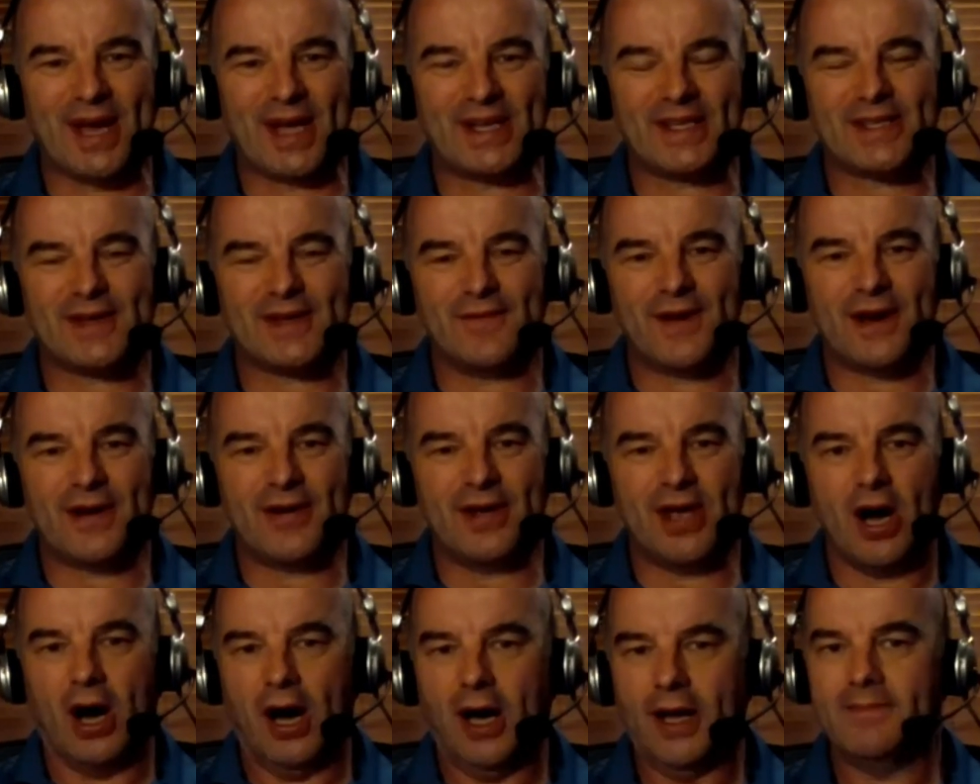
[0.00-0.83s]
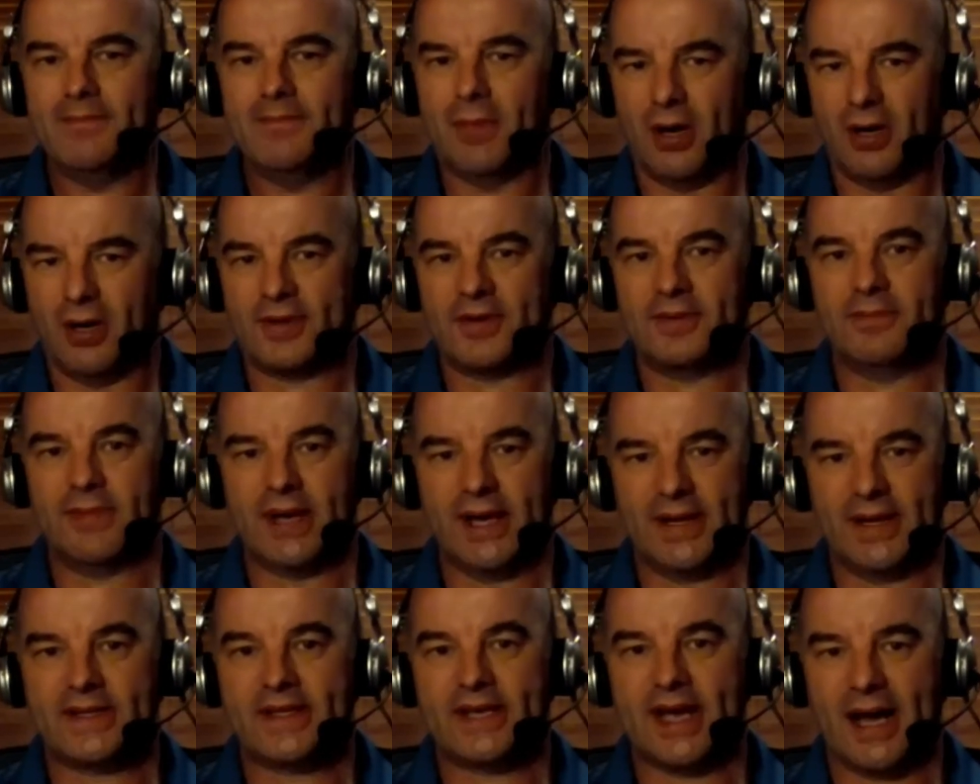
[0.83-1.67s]
That's a very
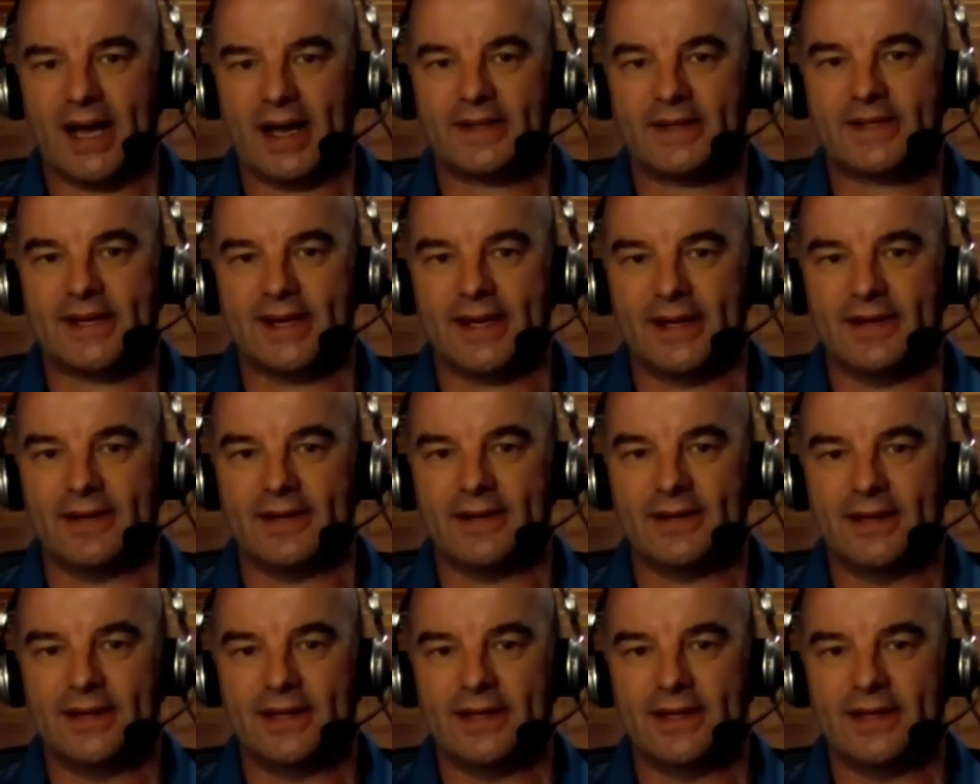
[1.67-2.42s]
unmodern mentality,